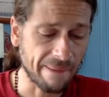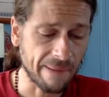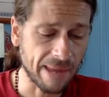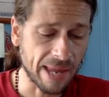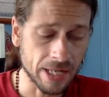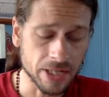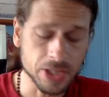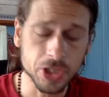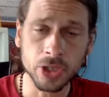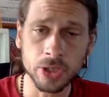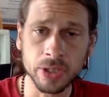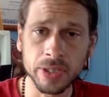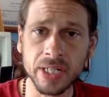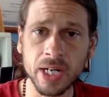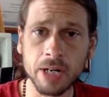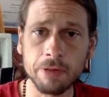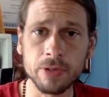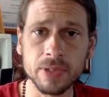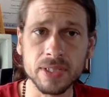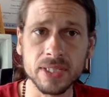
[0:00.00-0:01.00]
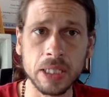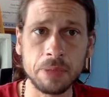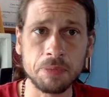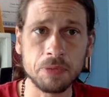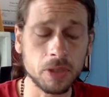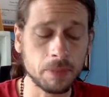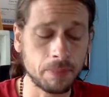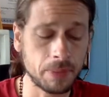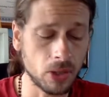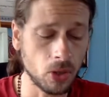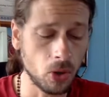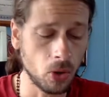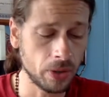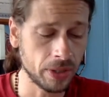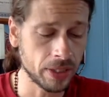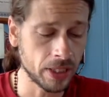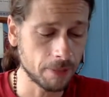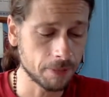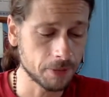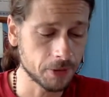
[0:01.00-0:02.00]
And sure enough, it seems to be
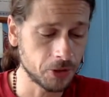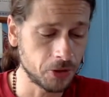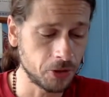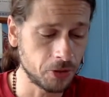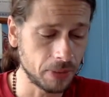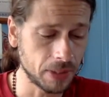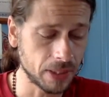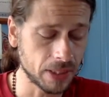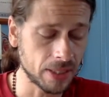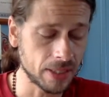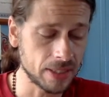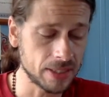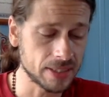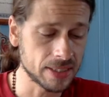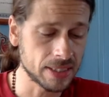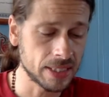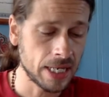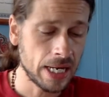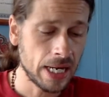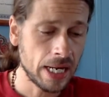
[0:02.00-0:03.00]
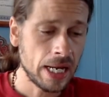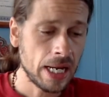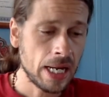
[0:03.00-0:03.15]
holding up true, because